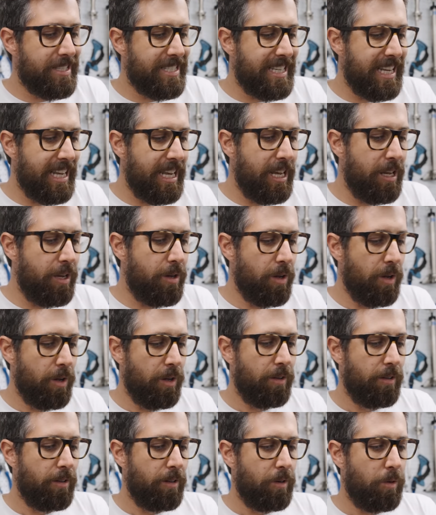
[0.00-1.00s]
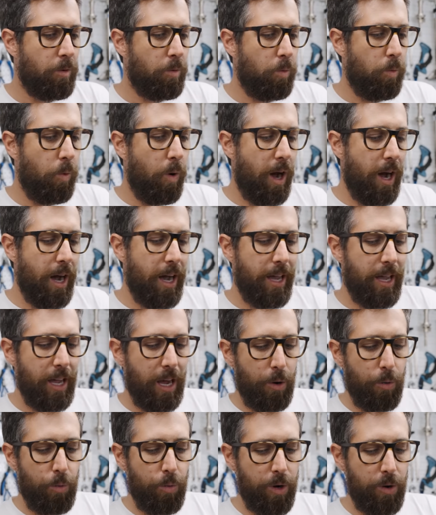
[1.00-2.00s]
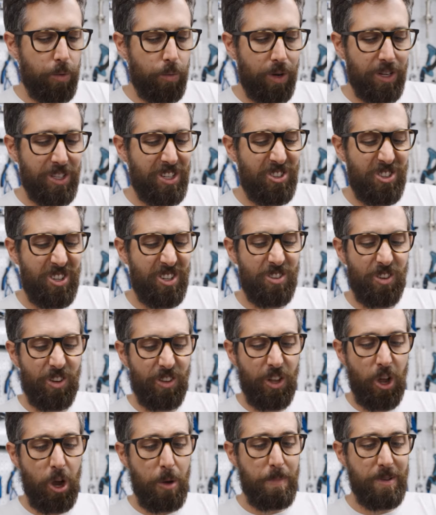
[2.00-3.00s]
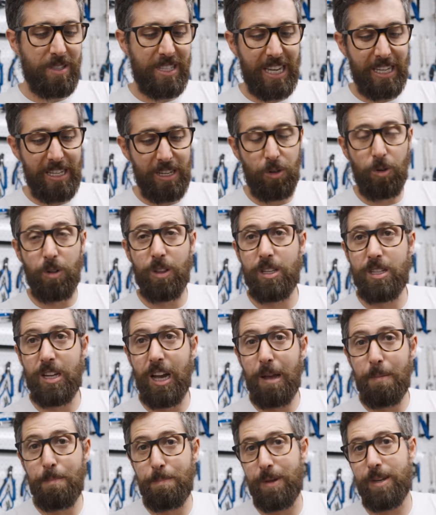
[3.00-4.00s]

see why I wouldn't want to just on the open setting all the time,